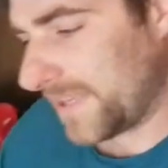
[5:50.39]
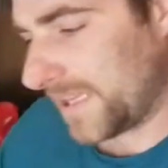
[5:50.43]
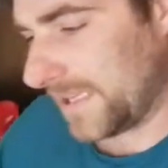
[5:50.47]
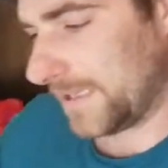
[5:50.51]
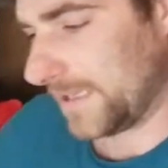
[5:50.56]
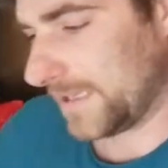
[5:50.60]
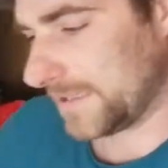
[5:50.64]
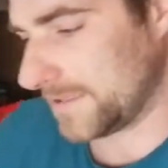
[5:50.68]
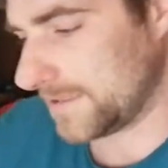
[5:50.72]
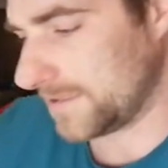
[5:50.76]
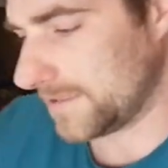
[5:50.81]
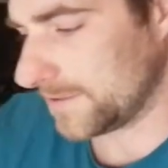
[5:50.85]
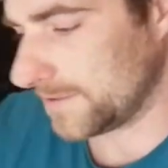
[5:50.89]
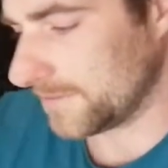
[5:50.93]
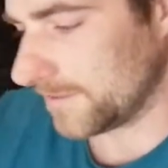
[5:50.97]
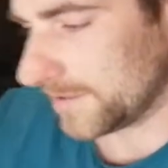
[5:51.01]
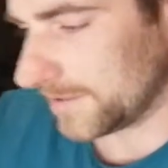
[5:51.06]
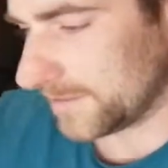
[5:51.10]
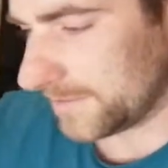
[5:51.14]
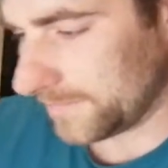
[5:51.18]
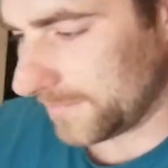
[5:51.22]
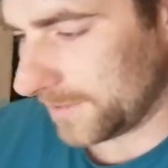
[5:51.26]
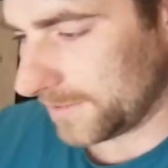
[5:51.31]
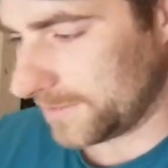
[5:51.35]
And that's the
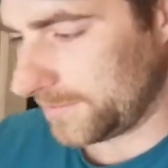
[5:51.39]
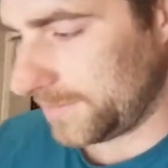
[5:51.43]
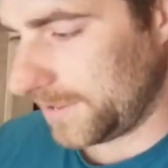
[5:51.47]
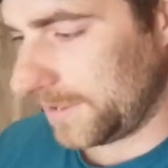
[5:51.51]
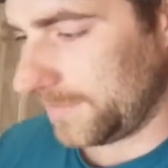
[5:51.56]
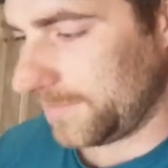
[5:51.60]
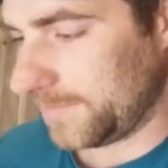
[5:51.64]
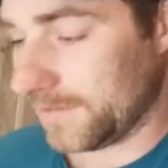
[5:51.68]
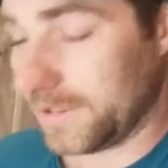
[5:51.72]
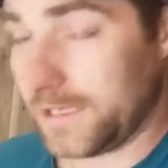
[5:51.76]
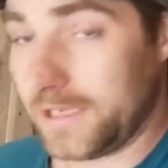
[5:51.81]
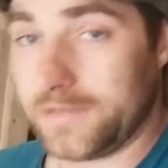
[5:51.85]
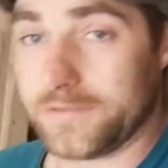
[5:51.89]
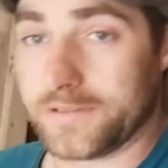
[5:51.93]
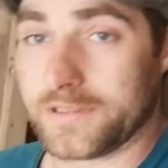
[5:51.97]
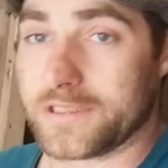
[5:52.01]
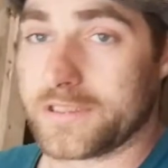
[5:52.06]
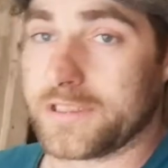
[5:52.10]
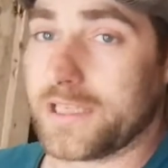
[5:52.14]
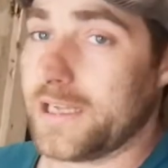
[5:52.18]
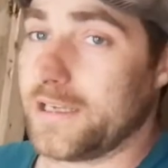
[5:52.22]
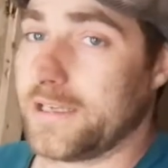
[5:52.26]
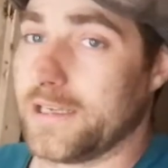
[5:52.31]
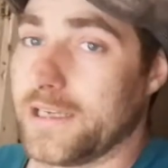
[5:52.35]
situation with most people, and I
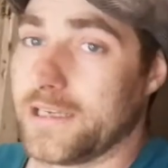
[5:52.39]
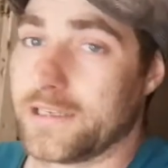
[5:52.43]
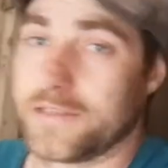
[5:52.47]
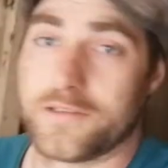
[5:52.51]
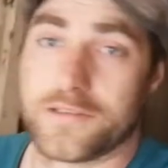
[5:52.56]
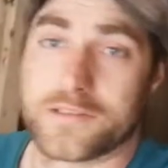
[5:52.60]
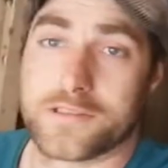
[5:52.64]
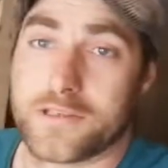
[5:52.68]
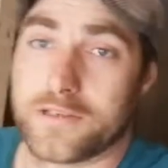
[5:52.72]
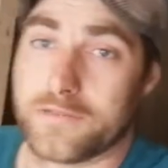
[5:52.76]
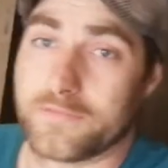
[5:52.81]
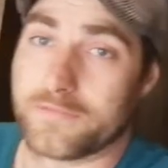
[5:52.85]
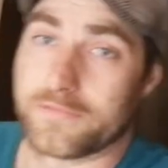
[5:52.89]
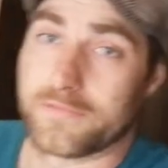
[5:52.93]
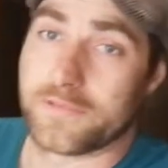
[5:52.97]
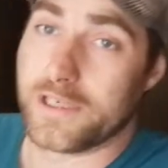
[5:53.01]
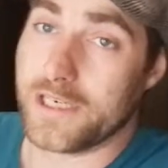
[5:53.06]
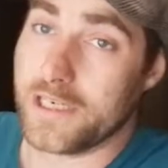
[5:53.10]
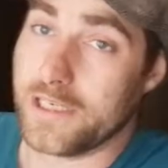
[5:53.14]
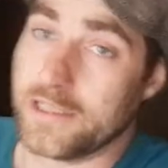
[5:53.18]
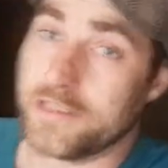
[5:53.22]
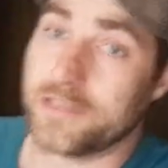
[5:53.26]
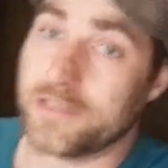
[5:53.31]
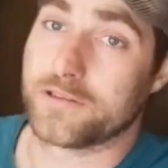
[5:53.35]
understand that because I've
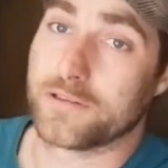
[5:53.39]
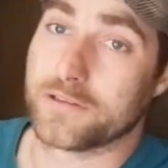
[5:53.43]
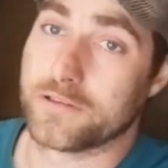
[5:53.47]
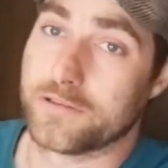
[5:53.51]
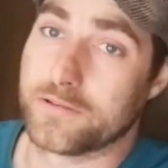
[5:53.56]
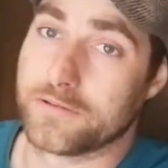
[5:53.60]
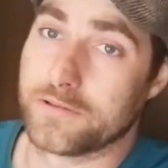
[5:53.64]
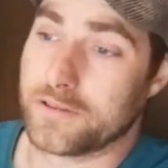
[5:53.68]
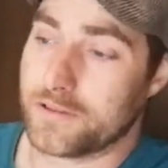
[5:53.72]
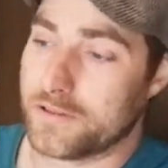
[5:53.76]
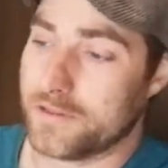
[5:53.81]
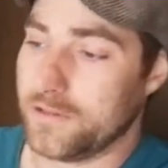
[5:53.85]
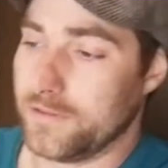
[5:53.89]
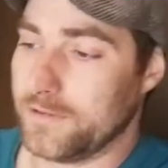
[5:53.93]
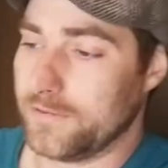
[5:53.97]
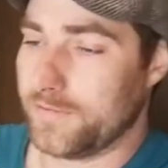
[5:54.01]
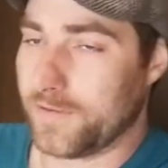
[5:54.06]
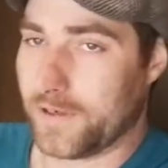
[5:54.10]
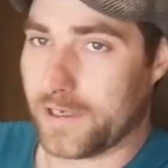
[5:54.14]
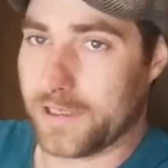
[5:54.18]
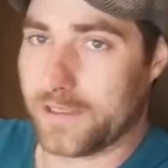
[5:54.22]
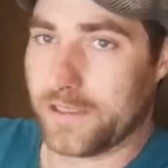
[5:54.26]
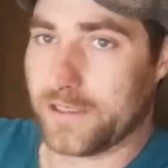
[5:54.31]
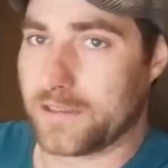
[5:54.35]
really struggled to
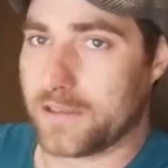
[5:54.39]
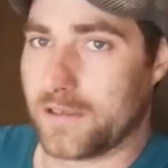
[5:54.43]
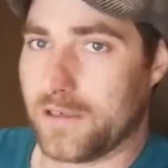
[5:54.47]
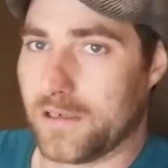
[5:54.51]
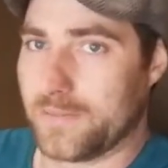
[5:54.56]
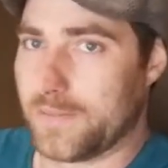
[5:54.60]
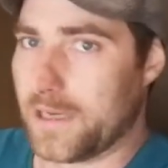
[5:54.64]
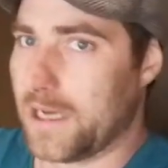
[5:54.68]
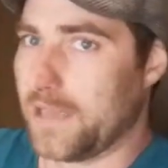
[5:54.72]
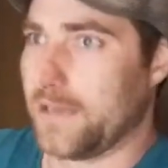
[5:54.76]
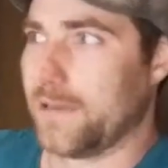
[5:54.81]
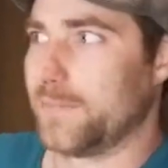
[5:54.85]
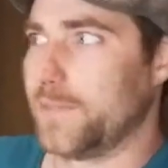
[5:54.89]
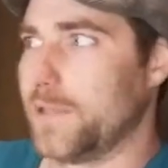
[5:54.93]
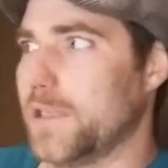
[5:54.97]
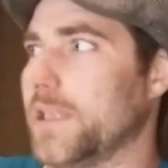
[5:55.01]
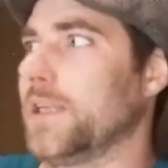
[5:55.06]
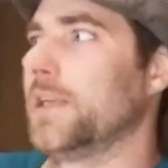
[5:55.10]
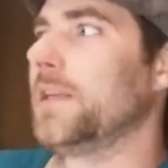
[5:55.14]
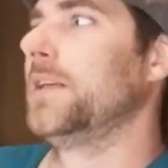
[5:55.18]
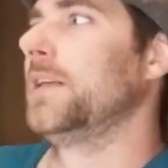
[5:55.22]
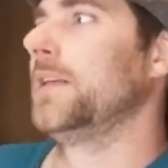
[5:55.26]
find the time and the money.